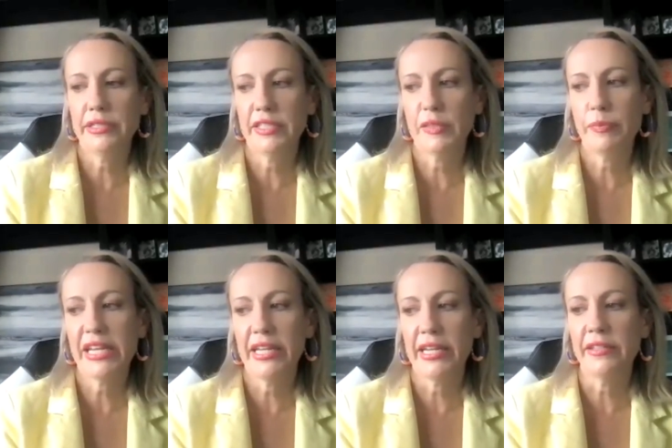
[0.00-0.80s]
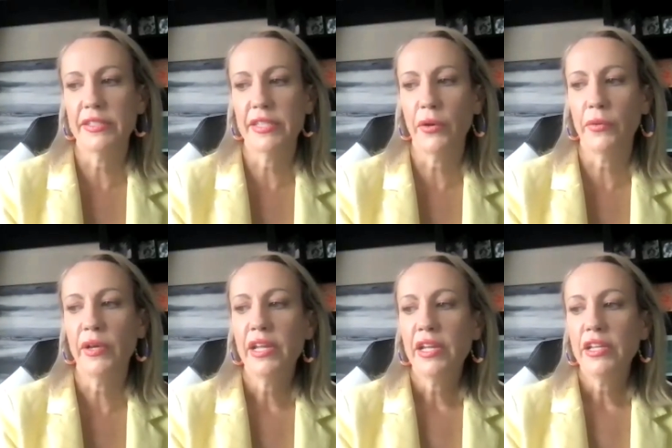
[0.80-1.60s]
to speed. And
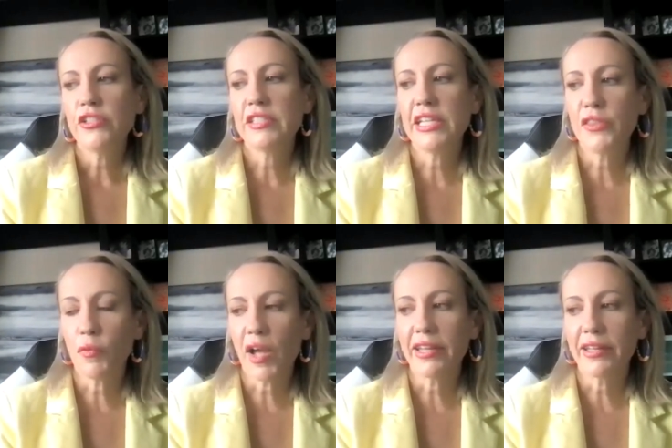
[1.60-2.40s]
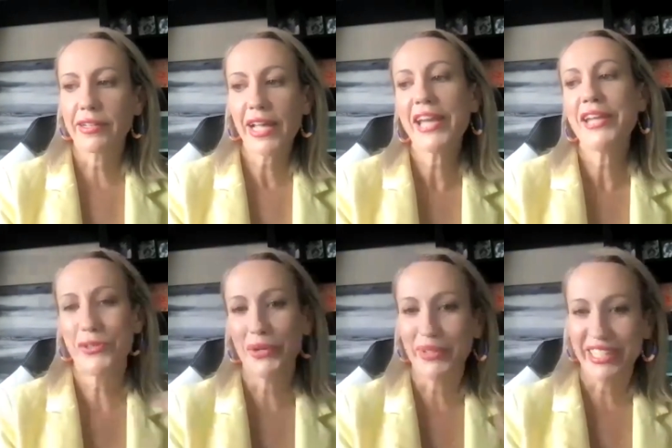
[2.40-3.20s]
so you just need the right clients
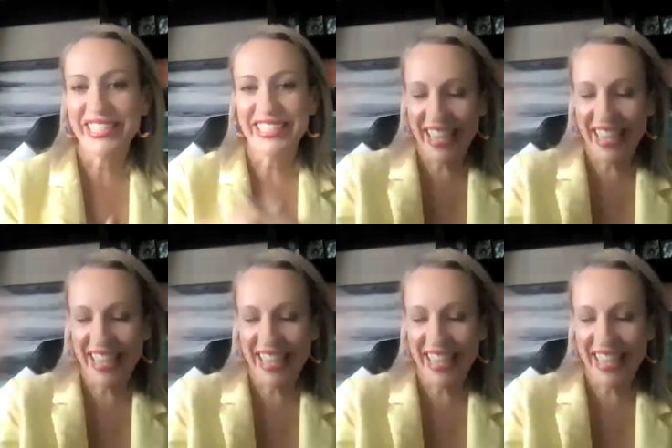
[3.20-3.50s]
who are willing to